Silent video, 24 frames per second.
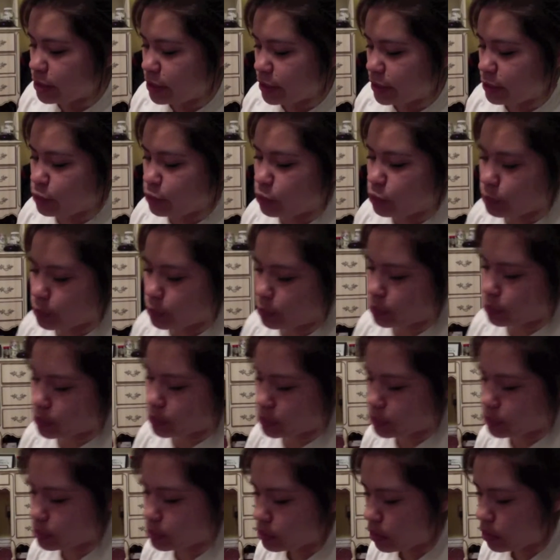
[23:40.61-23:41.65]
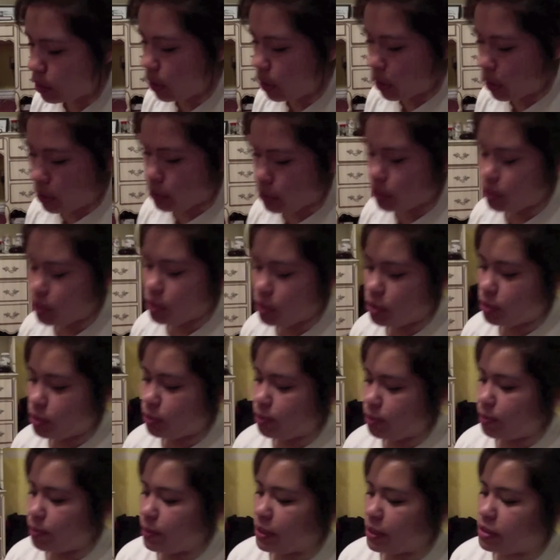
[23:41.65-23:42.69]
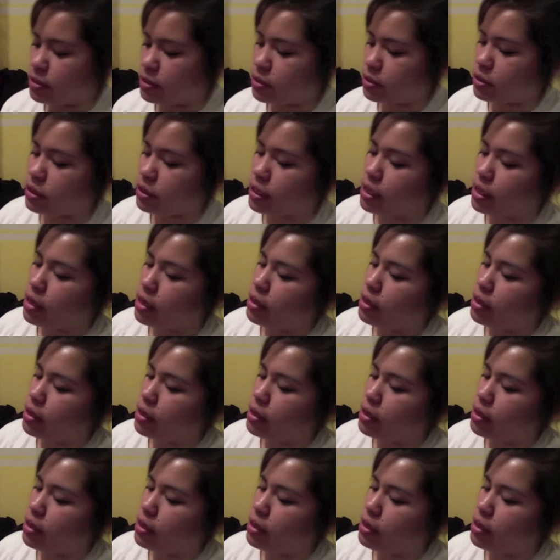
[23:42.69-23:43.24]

T-tubules are, basically,